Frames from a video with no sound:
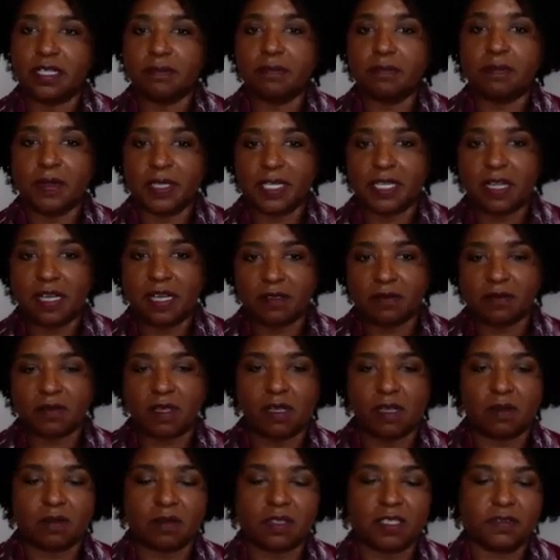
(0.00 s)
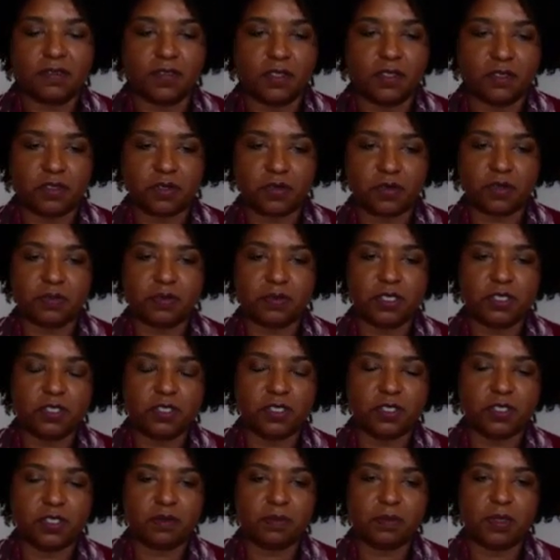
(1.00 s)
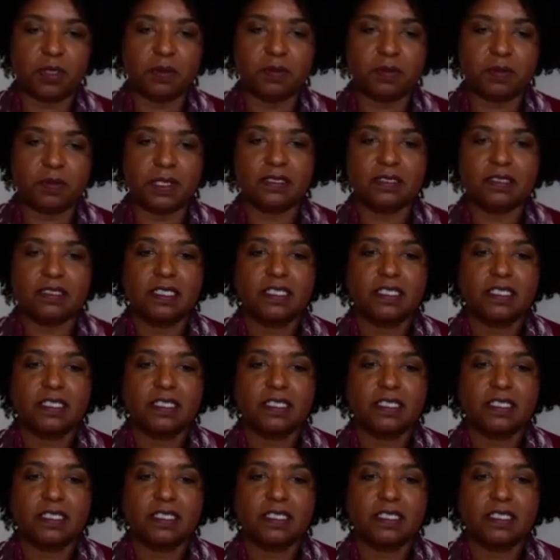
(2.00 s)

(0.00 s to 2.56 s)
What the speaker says: but I'll give you the script in just a moment.